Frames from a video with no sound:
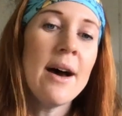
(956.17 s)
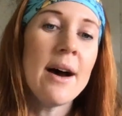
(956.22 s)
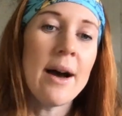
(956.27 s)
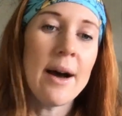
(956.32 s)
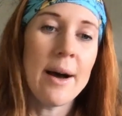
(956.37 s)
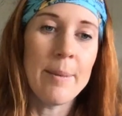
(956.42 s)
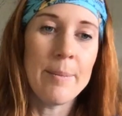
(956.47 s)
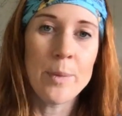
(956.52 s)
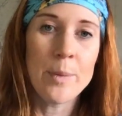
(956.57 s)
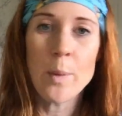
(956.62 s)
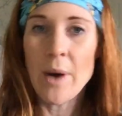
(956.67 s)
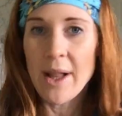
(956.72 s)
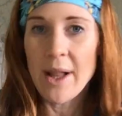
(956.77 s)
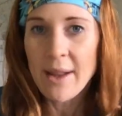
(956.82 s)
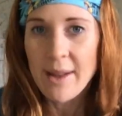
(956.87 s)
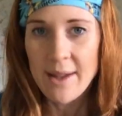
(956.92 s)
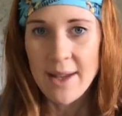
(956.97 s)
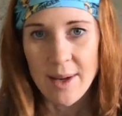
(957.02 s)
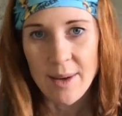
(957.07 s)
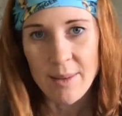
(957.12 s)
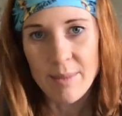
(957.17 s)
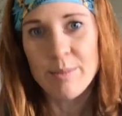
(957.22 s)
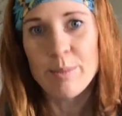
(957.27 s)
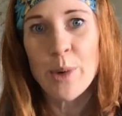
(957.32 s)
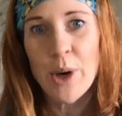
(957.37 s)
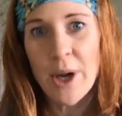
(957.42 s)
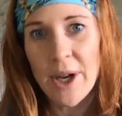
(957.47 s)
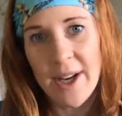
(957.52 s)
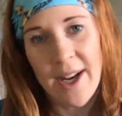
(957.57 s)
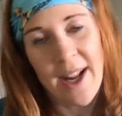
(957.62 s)
well, in
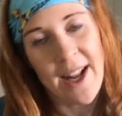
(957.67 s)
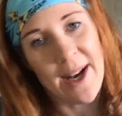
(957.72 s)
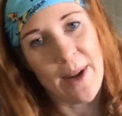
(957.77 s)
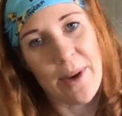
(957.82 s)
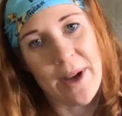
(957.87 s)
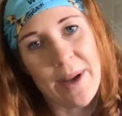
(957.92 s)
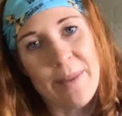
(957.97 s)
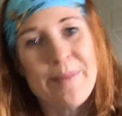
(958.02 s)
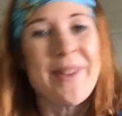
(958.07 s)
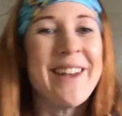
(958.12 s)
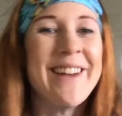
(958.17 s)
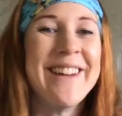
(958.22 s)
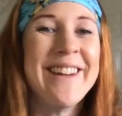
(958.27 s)
Britain anyway.